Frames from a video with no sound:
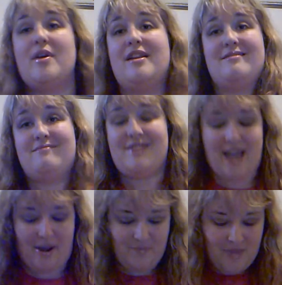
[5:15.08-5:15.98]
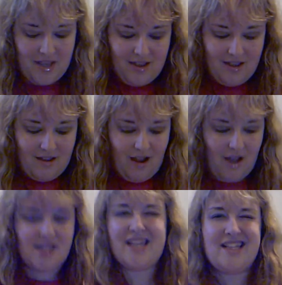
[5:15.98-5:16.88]
and yeah,
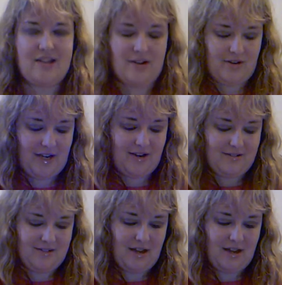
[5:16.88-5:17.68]
I'll tell you later here.